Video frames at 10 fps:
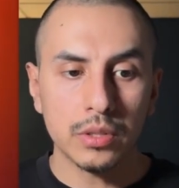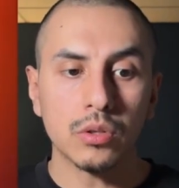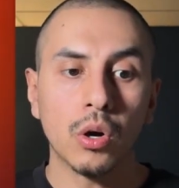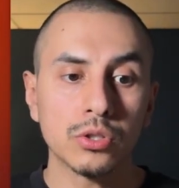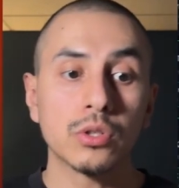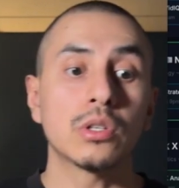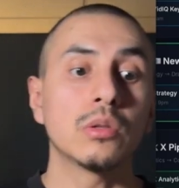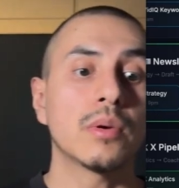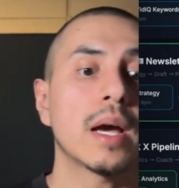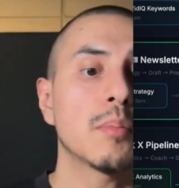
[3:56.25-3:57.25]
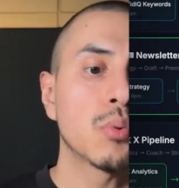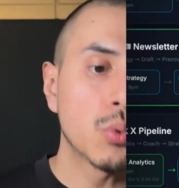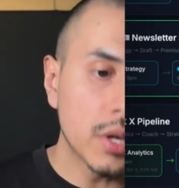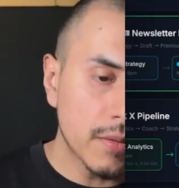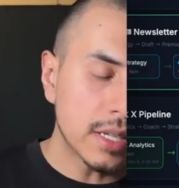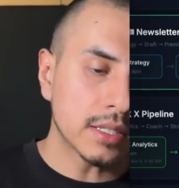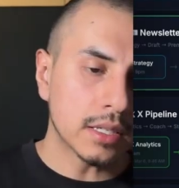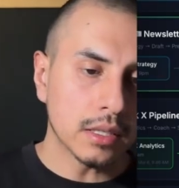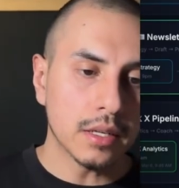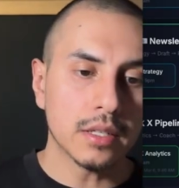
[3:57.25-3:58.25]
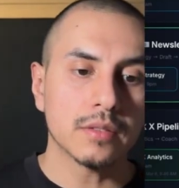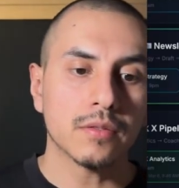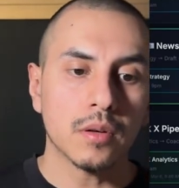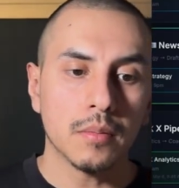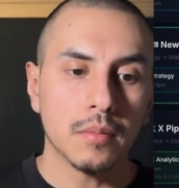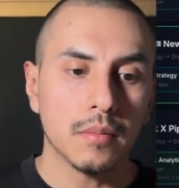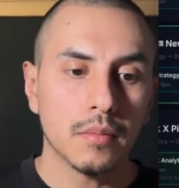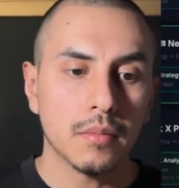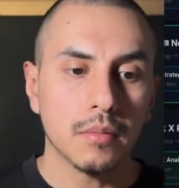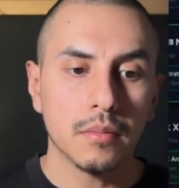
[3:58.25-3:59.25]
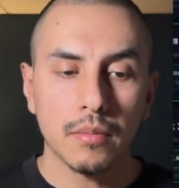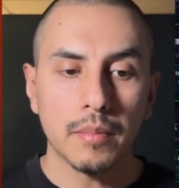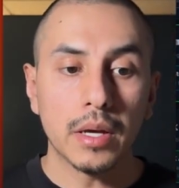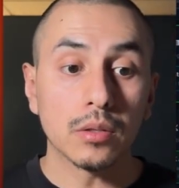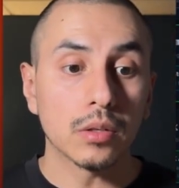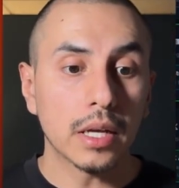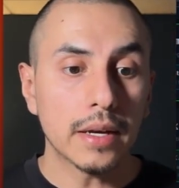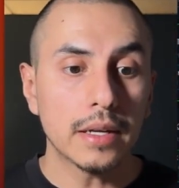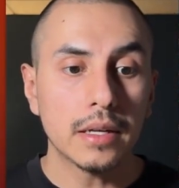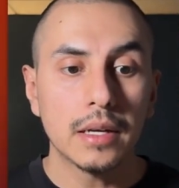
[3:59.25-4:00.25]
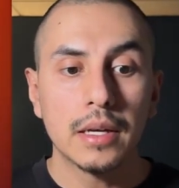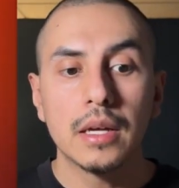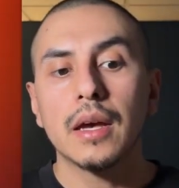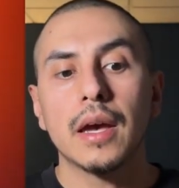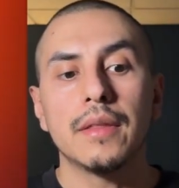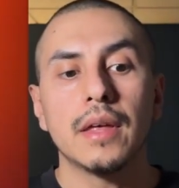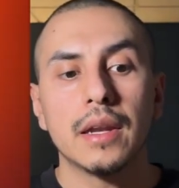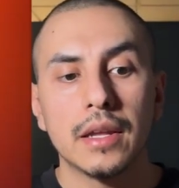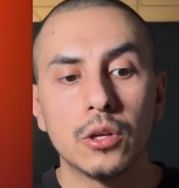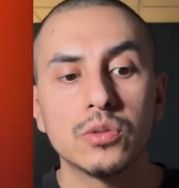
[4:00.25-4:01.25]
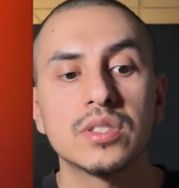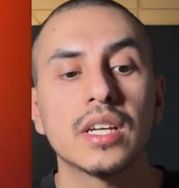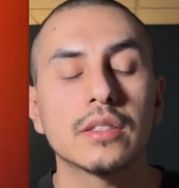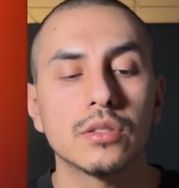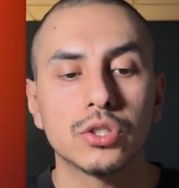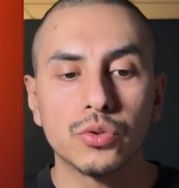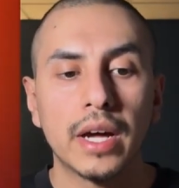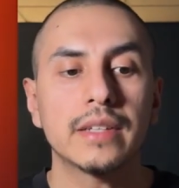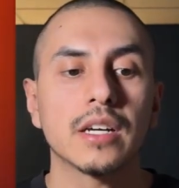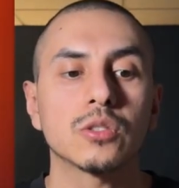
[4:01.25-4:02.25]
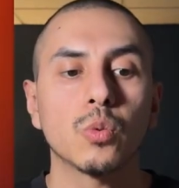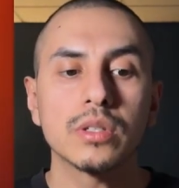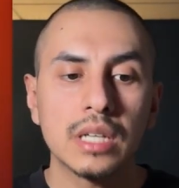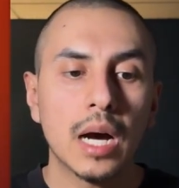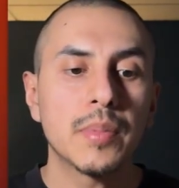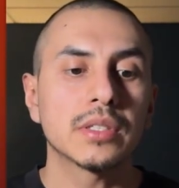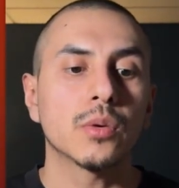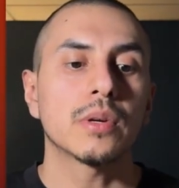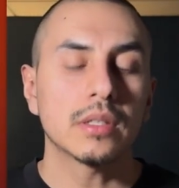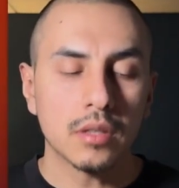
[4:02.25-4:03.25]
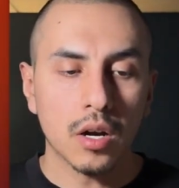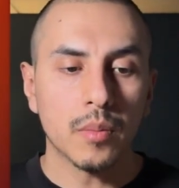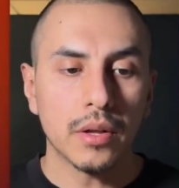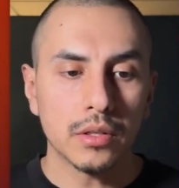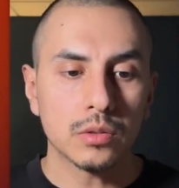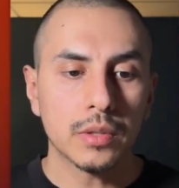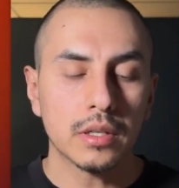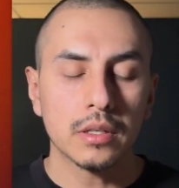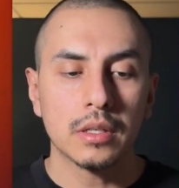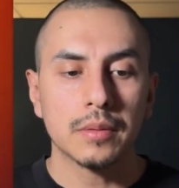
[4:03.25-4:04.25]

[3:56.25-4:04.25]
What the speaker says: It's also going to look at previous analytics from MailerLite, and then it uses that to strategize. What topics are we going to talk about this week?